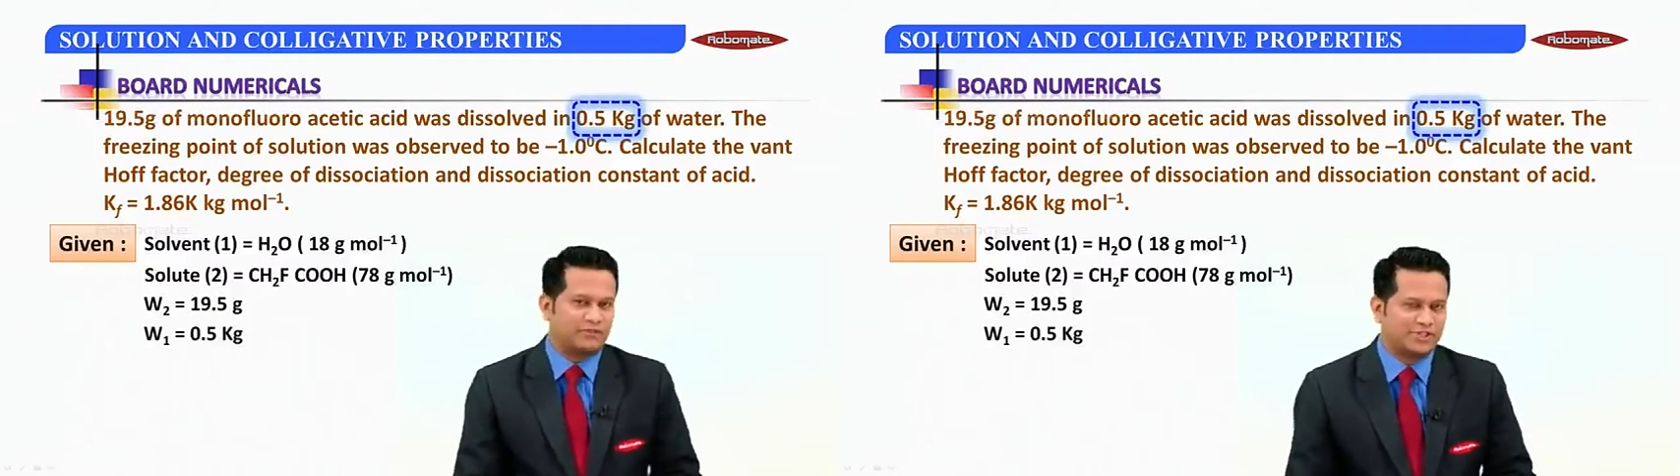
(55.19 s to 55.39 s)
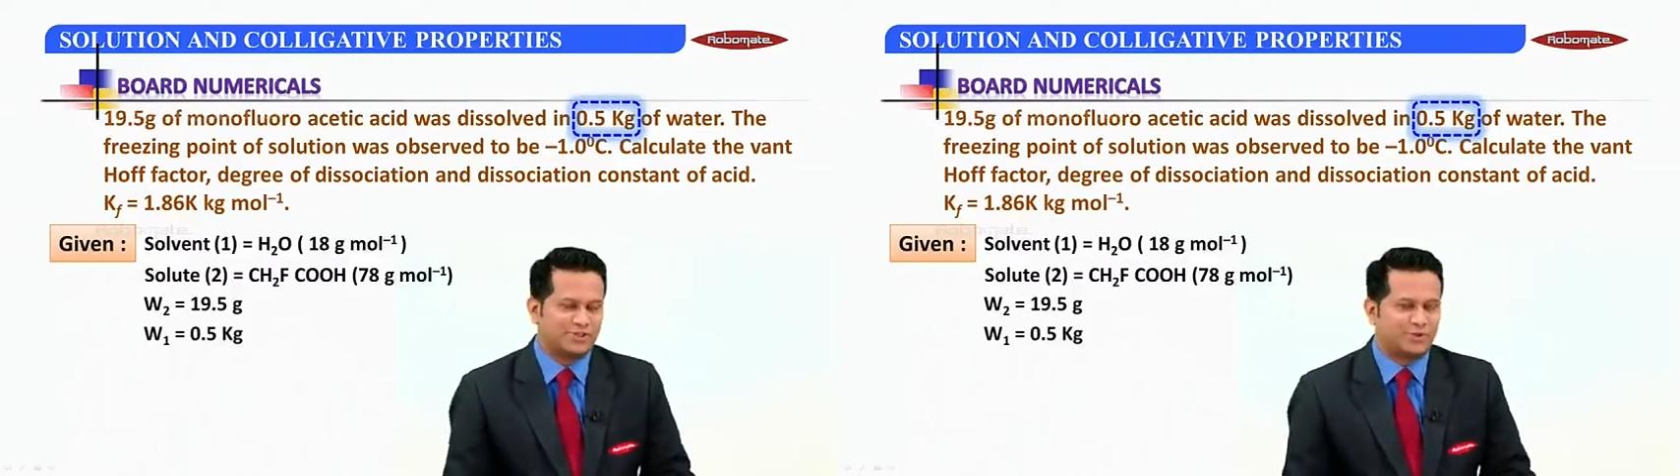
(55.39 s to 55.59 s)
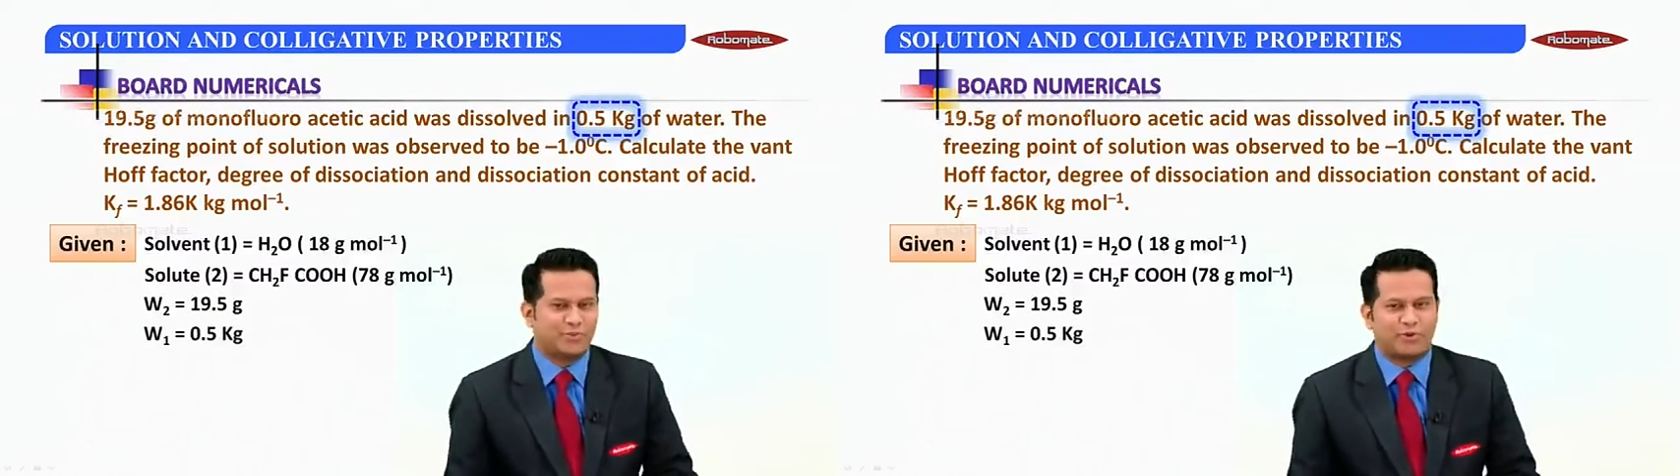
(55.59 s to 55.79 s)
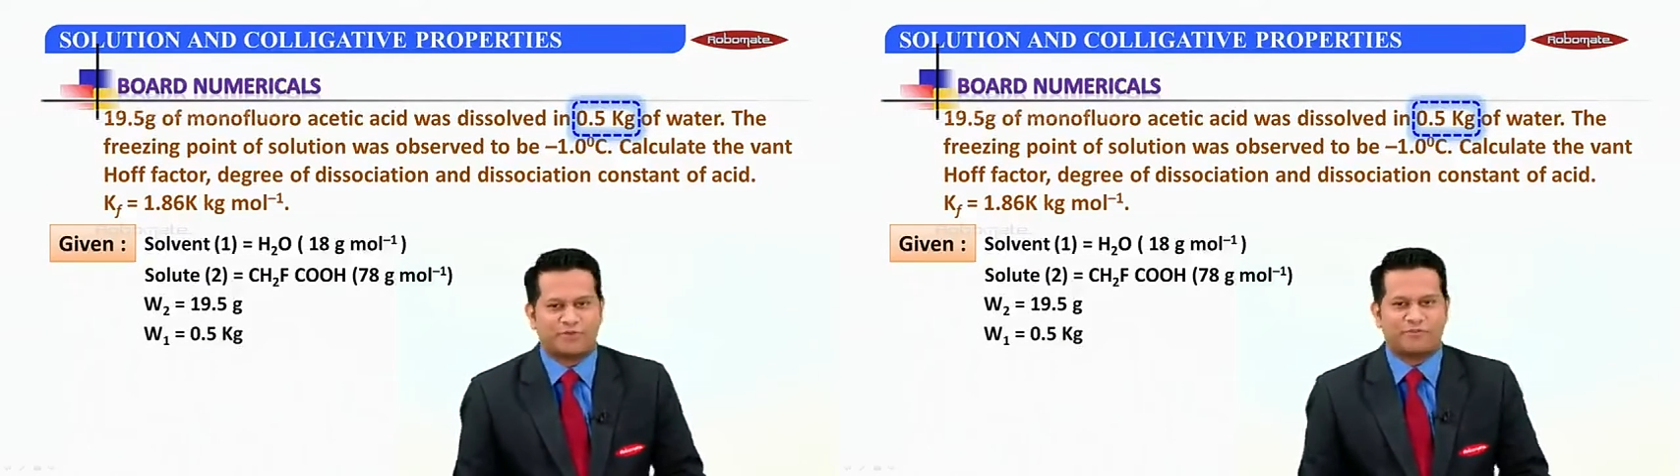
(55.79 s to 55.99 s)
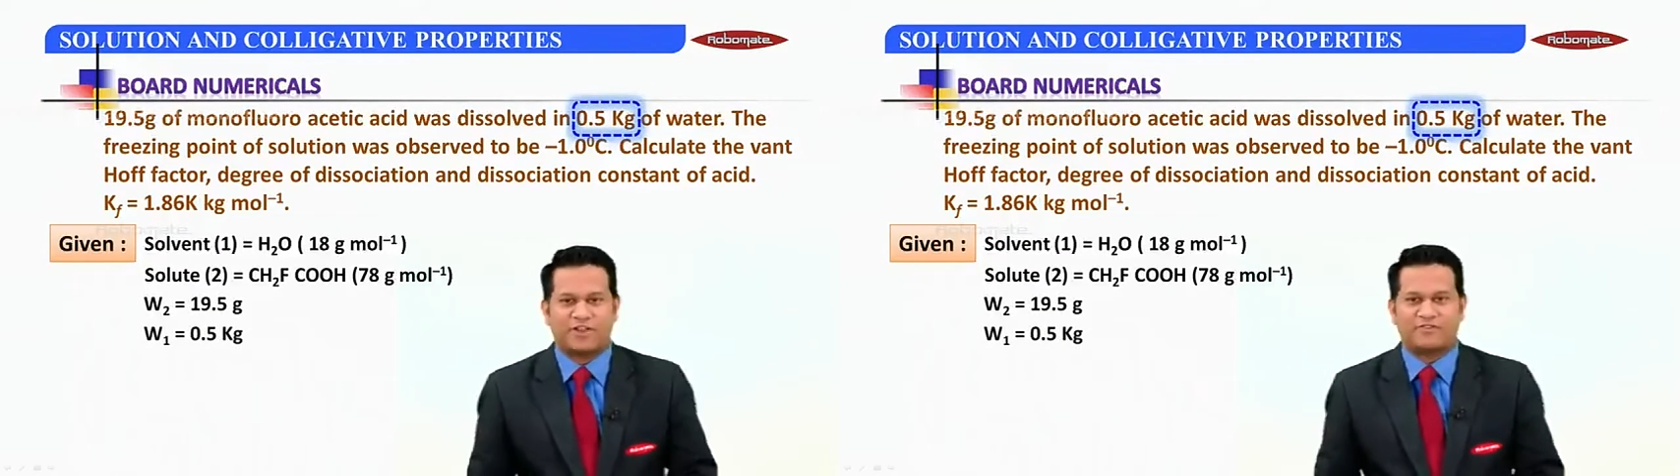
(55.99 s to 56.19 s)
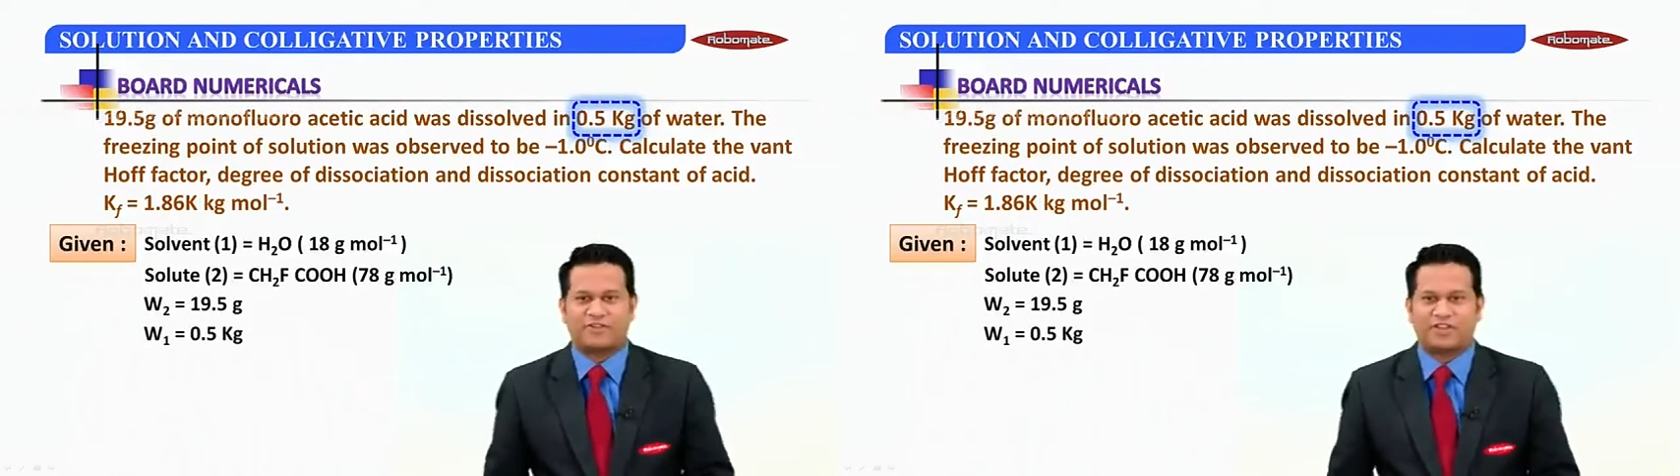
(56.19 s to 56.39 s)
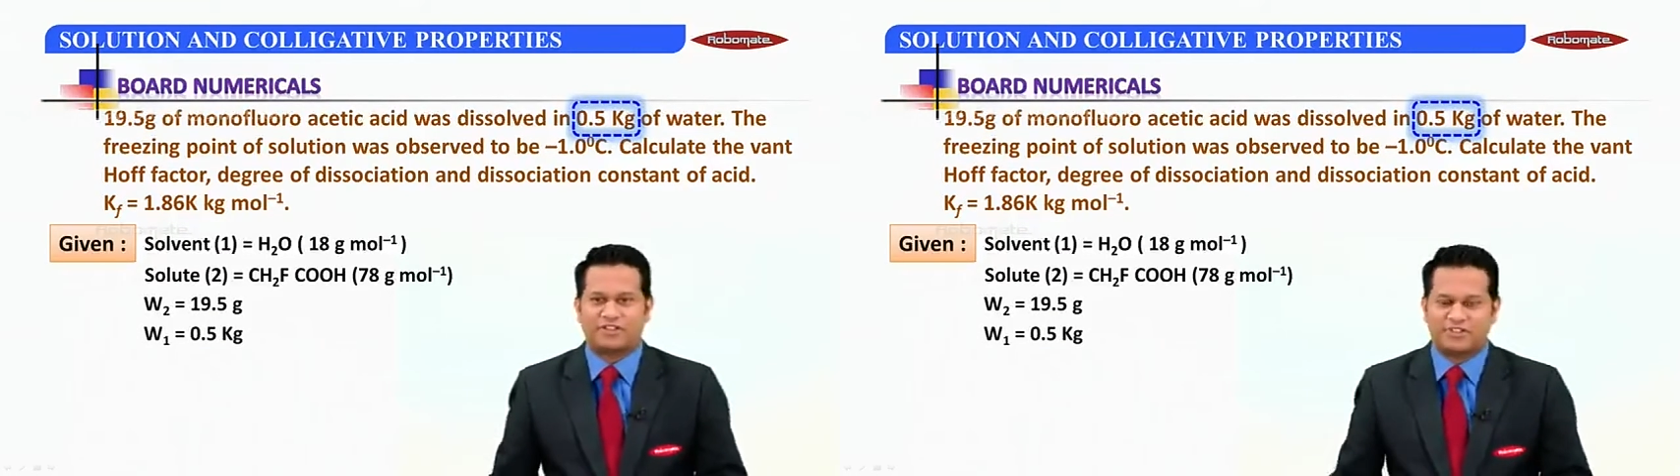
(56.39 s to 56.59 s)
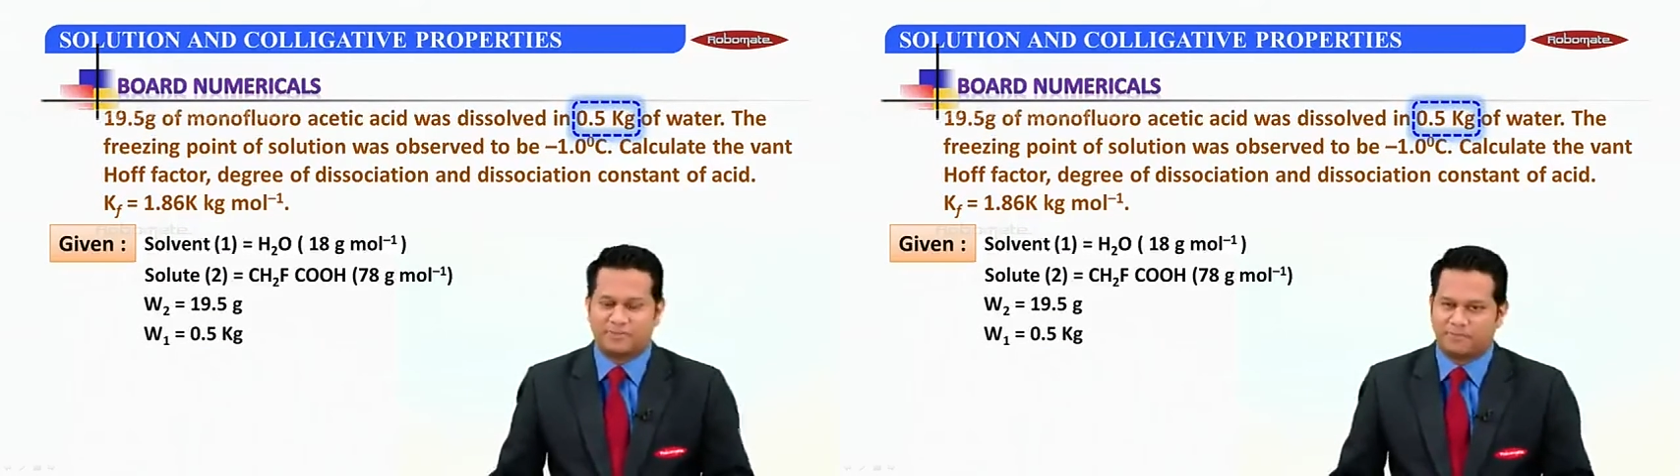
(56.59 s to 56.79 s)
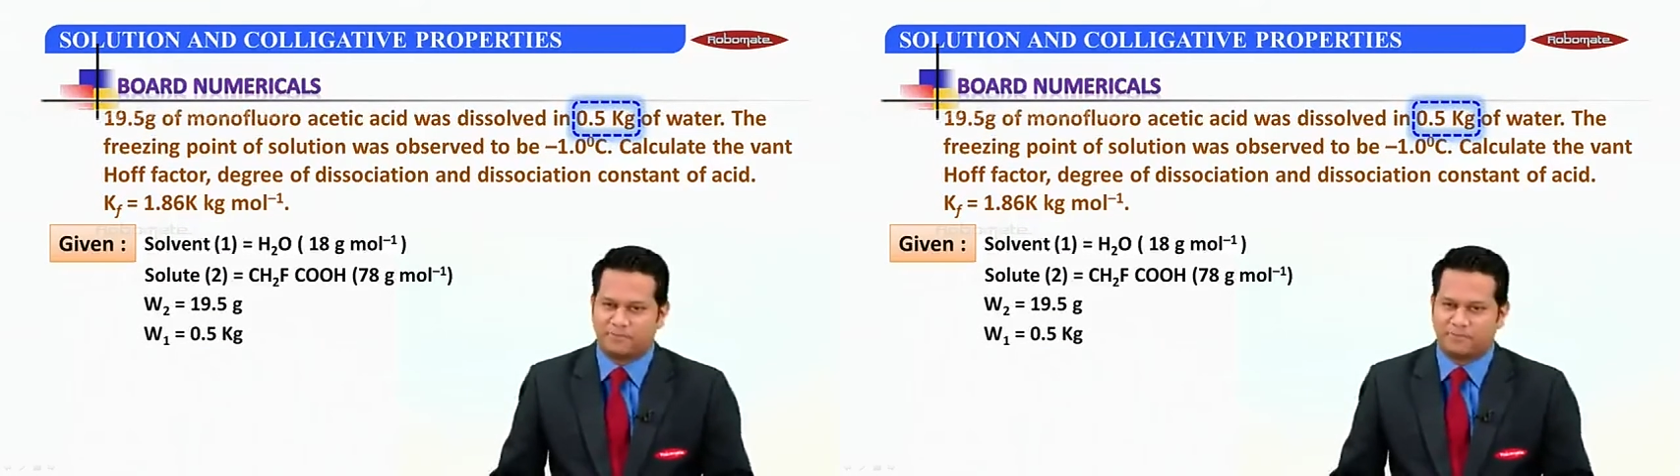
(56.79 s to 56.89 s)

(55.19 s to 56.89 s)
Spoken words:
which is 0.5 kg.